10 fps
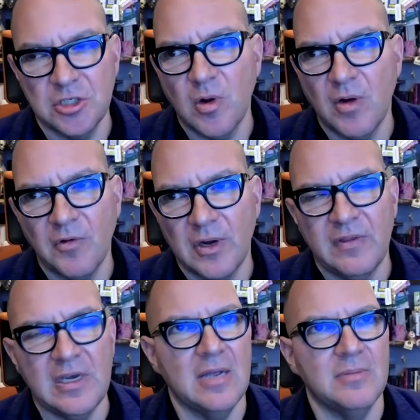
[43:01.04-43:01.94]
1201 of
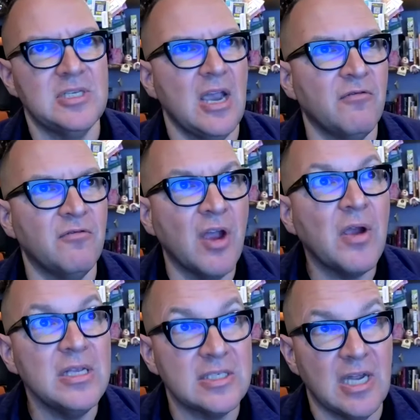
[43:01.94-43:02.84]
the DMC are
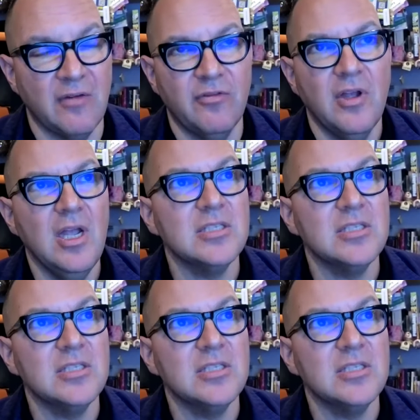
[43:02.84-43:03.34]
very stiff.